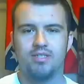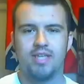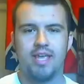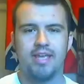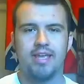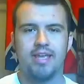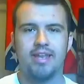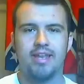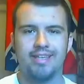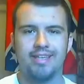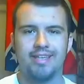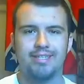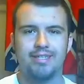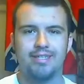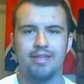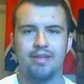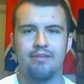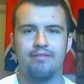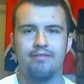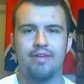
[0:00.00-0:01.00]
take
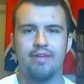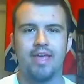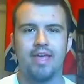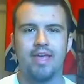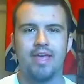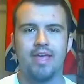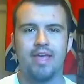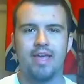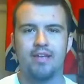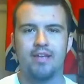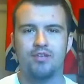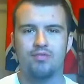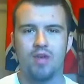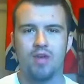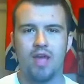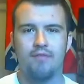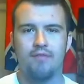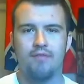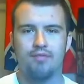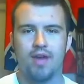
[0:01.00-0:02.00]
initiative and
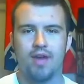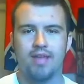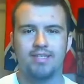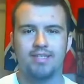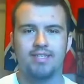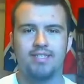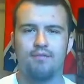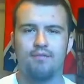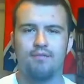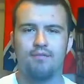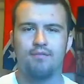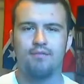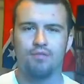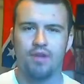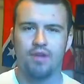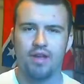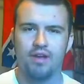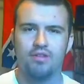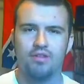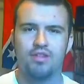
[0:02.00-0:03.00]
drive prices down
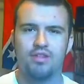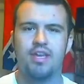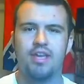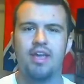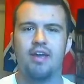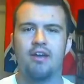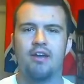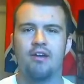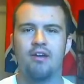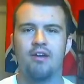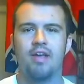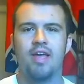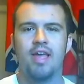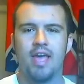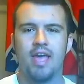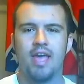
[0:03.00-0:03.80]
for health care